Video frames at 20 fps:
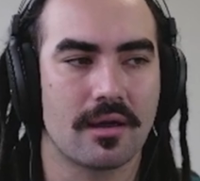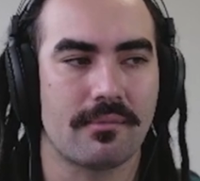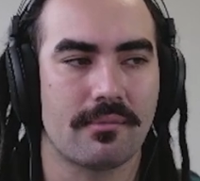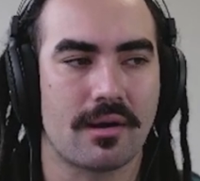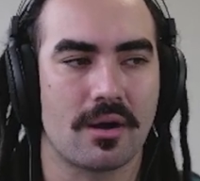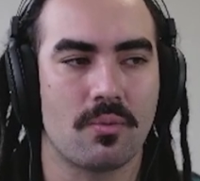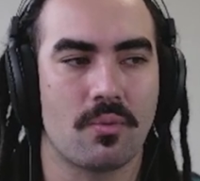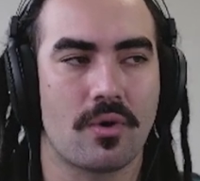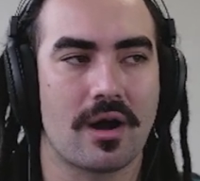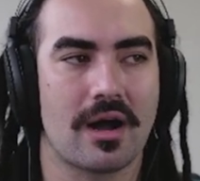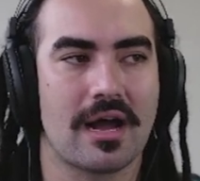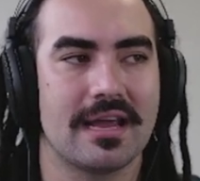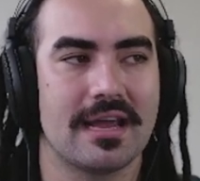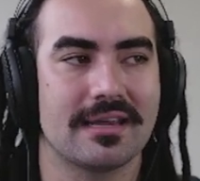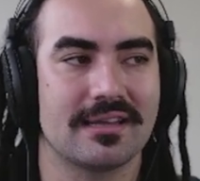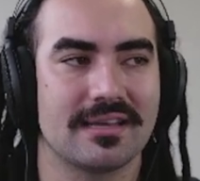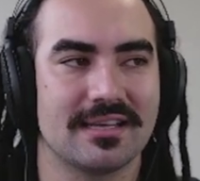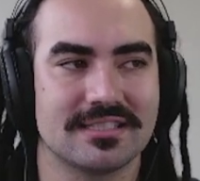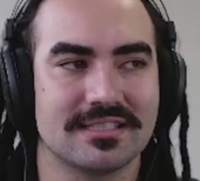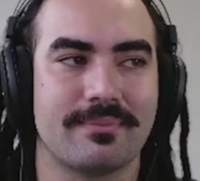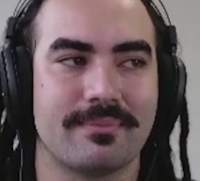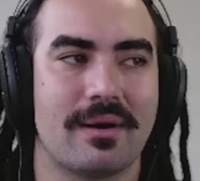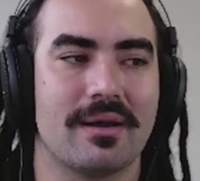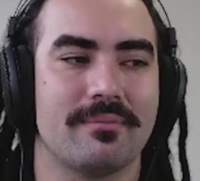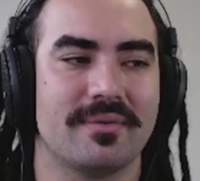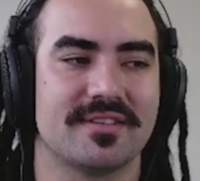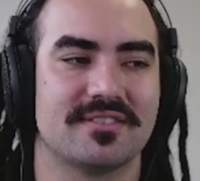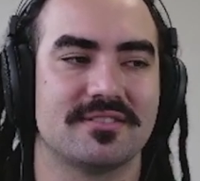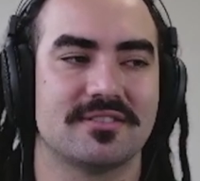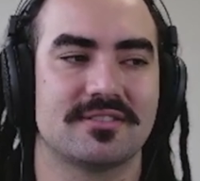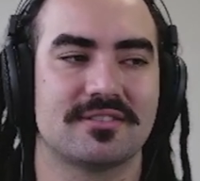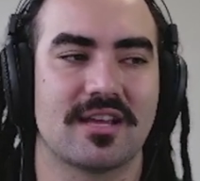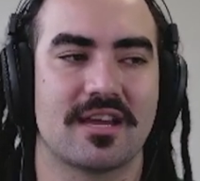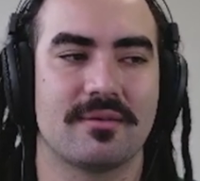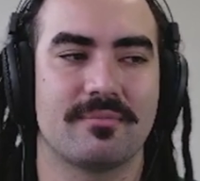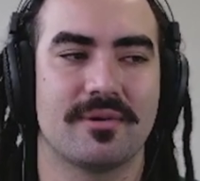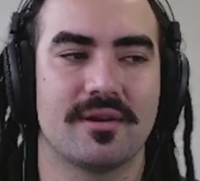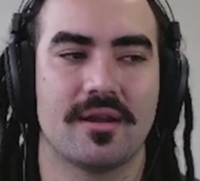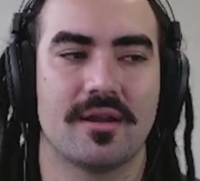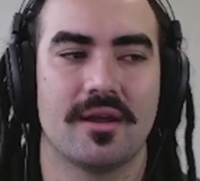my why is my mission
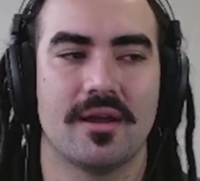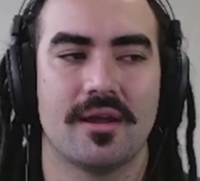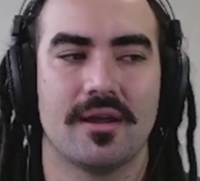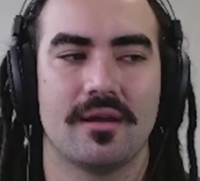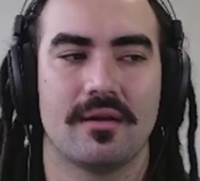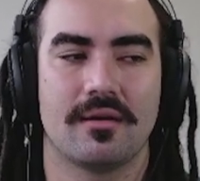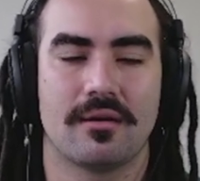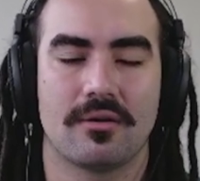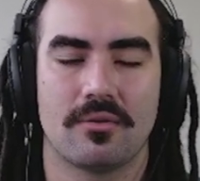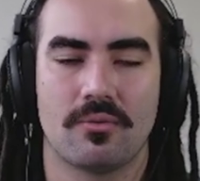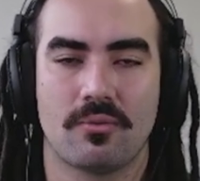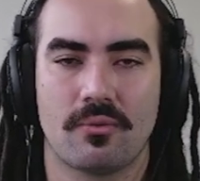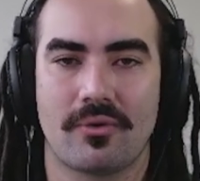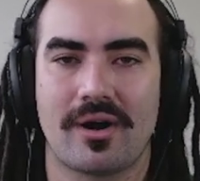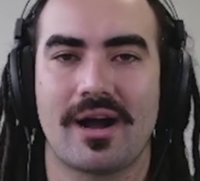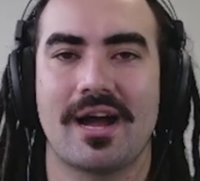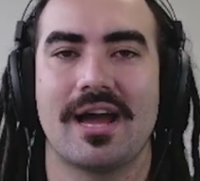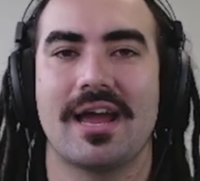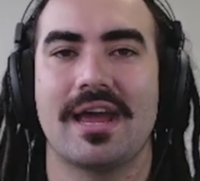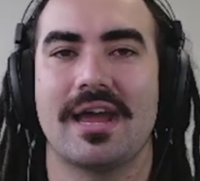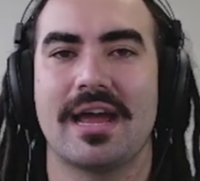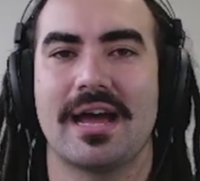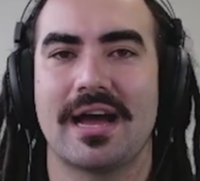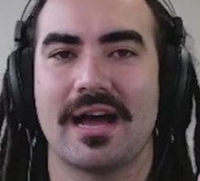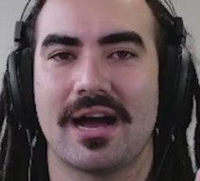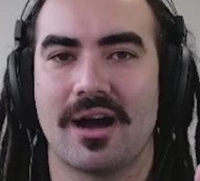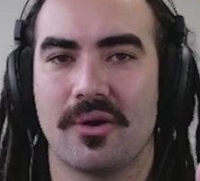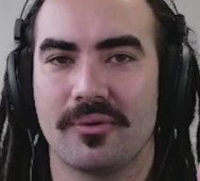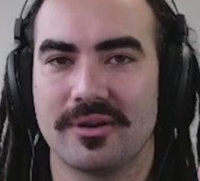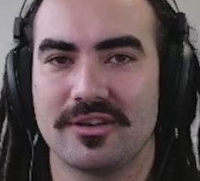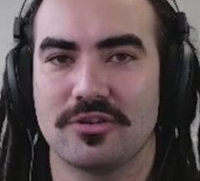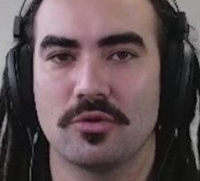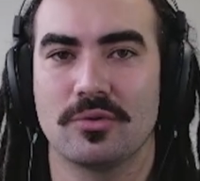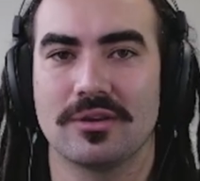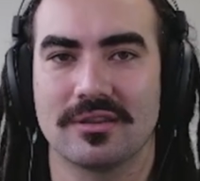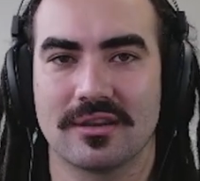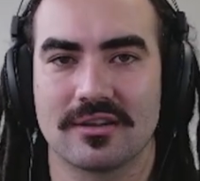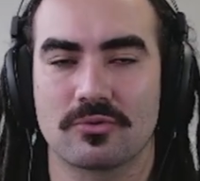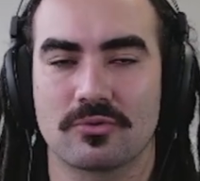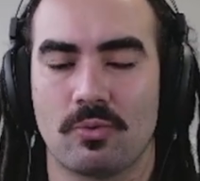statement. Why are we
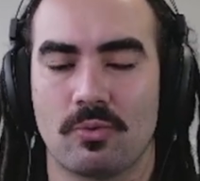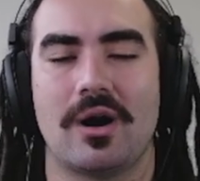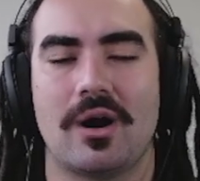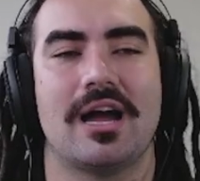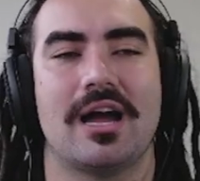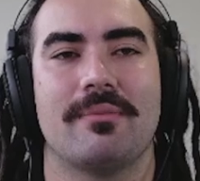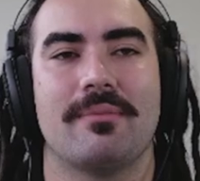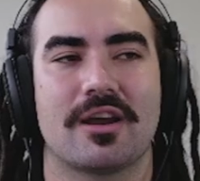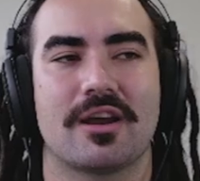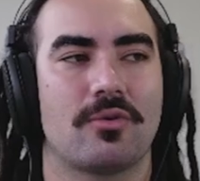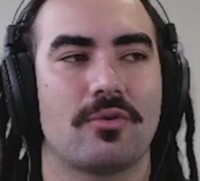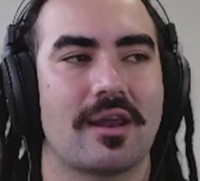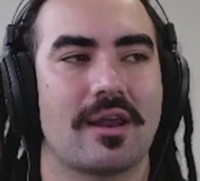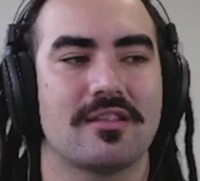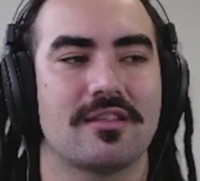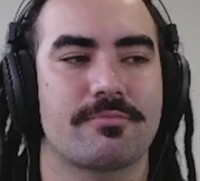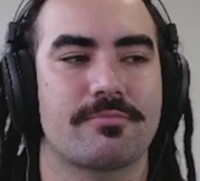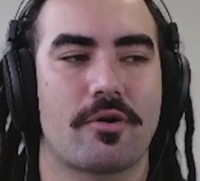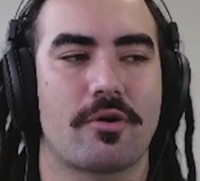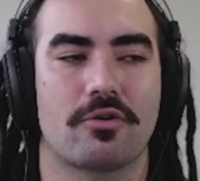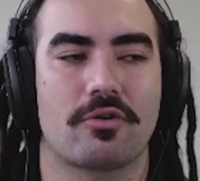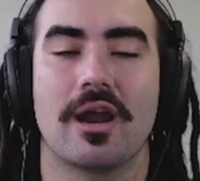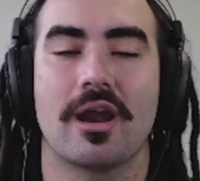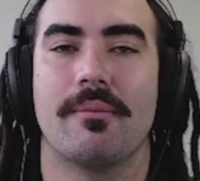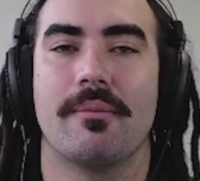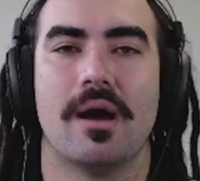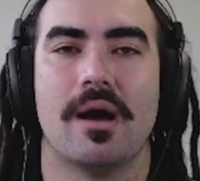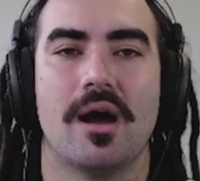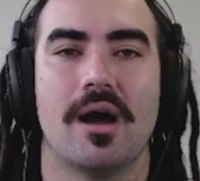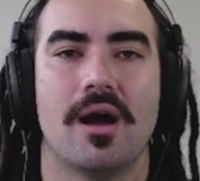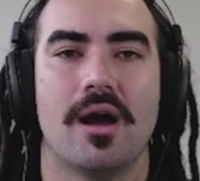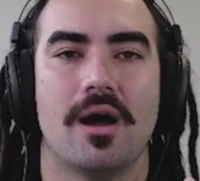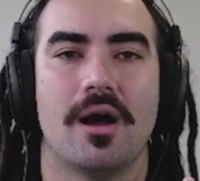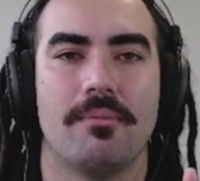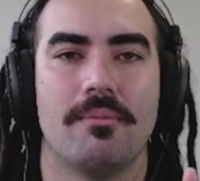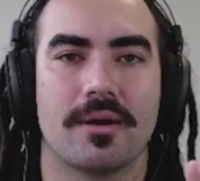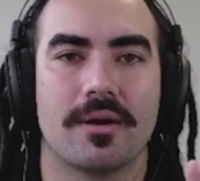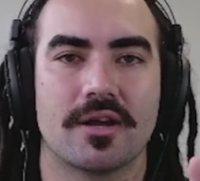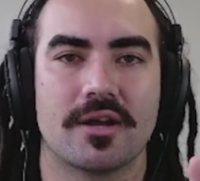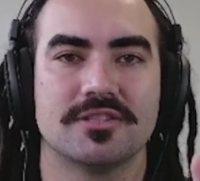doing this? Why am I creating this program?
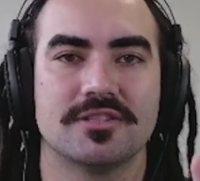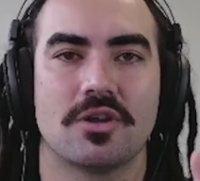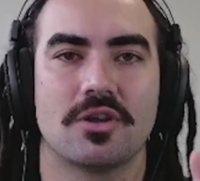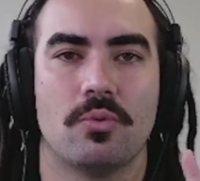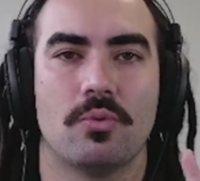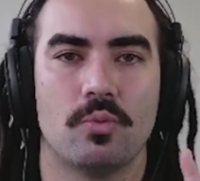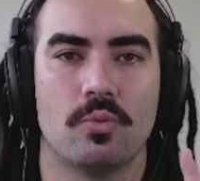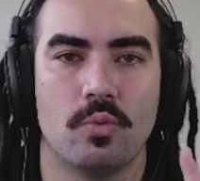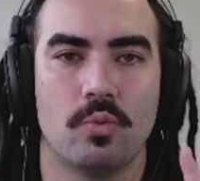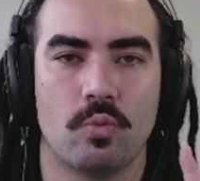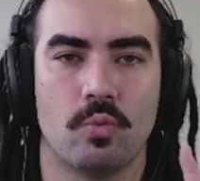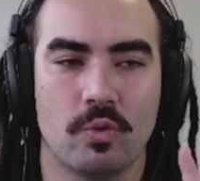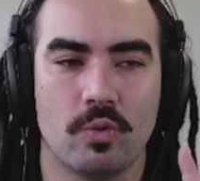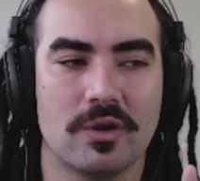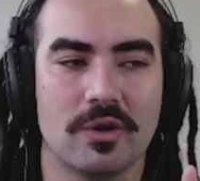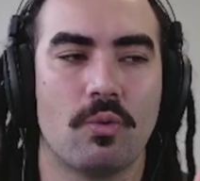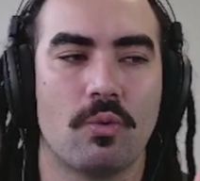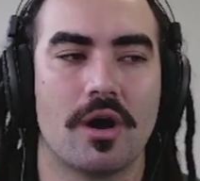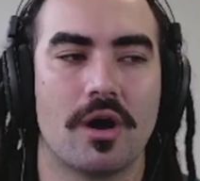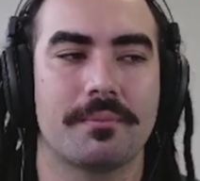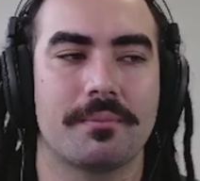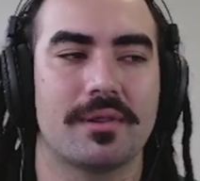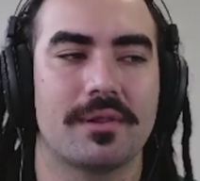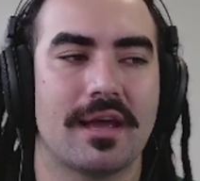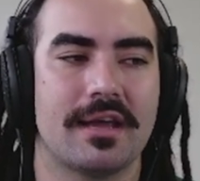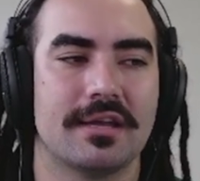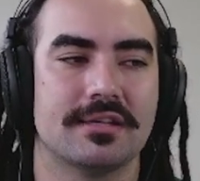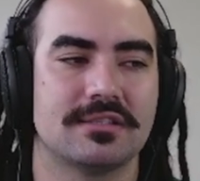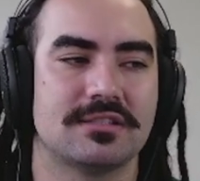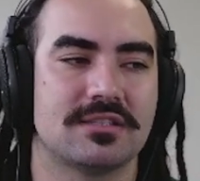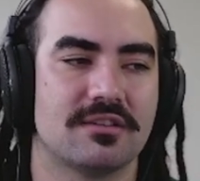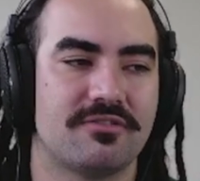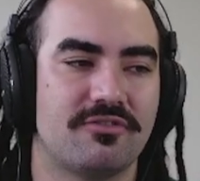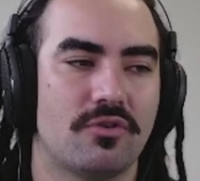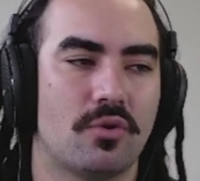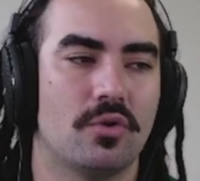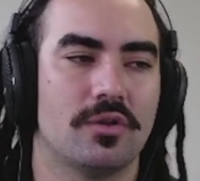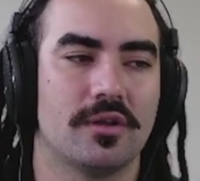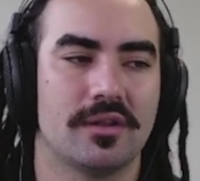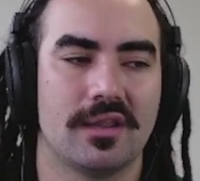Because we want players to
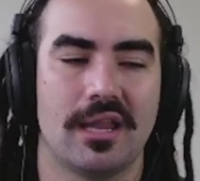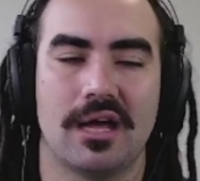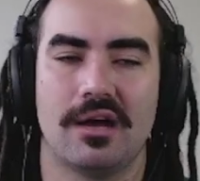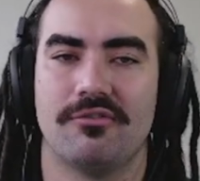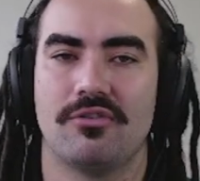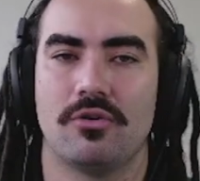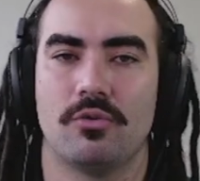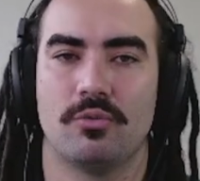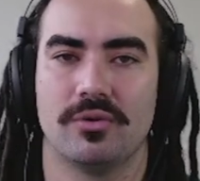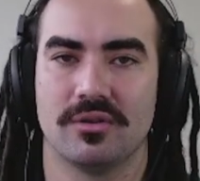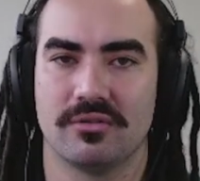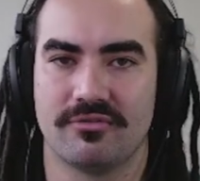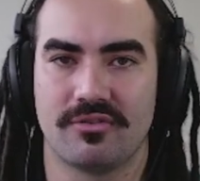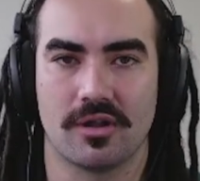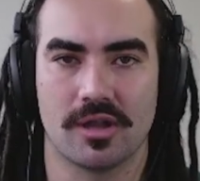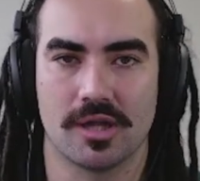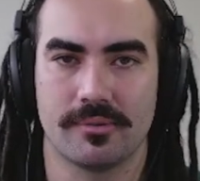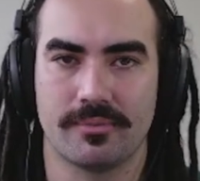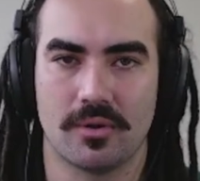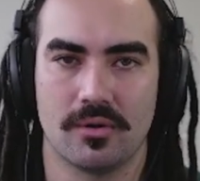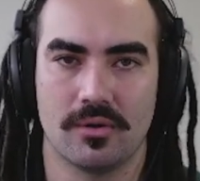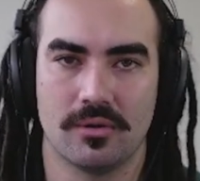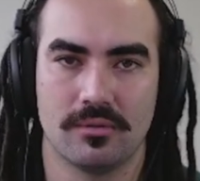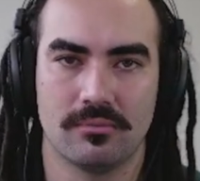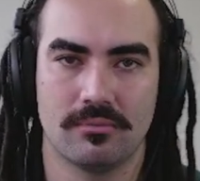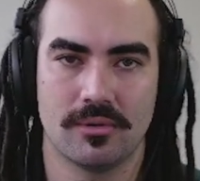fall in love with volleyball.